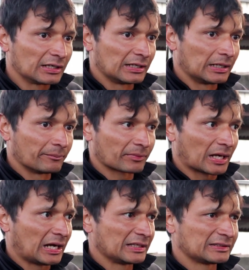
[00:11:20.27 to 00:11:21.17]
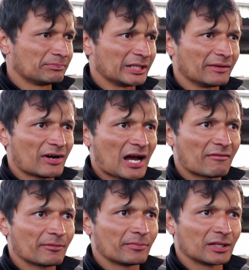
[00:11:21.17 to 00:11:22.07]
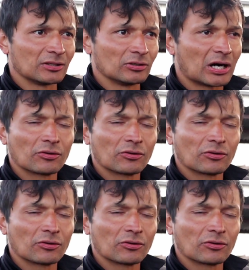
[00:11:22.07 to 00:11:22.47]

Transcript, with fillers: Um, I believe I have a video.